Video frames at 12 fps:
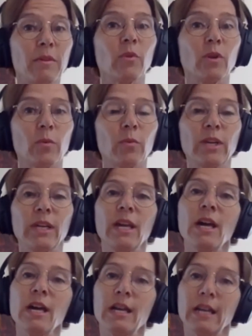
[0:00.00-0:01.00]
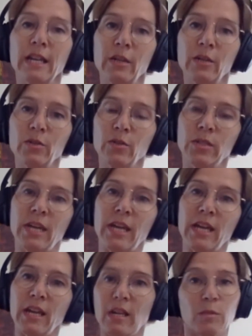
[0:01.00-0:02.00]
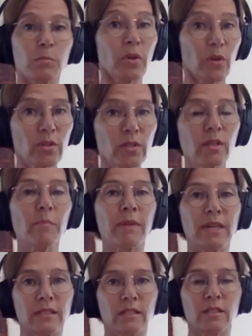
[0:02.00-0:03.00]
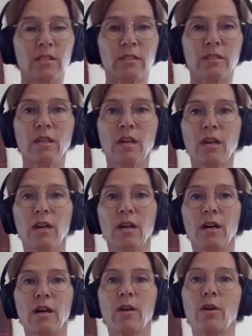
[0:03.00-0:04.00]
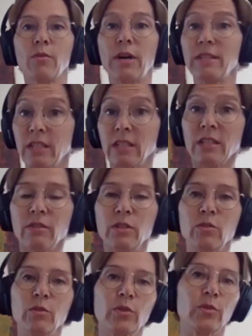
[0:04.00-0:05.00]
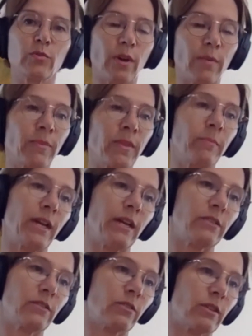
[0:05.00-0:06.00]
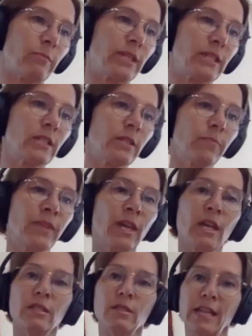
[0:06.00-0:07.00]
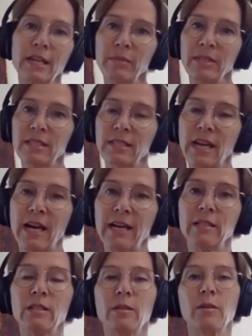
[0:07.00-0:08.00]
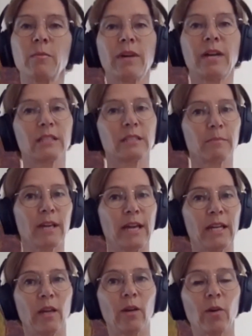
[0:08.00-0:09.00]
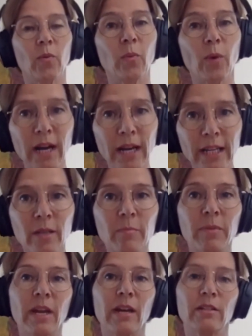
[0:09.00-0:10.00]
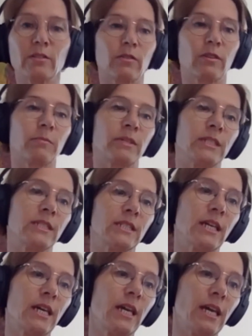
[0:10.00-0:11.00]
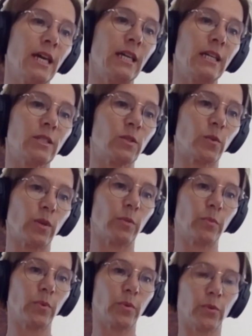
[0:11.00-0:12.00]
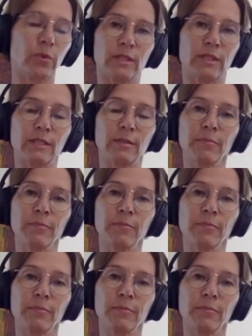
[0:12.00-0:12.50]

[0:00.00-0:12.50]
what we can also take as personal messages as individuals from the Paris Agreement. So let me start by explaining why the Paris Agreement is so important.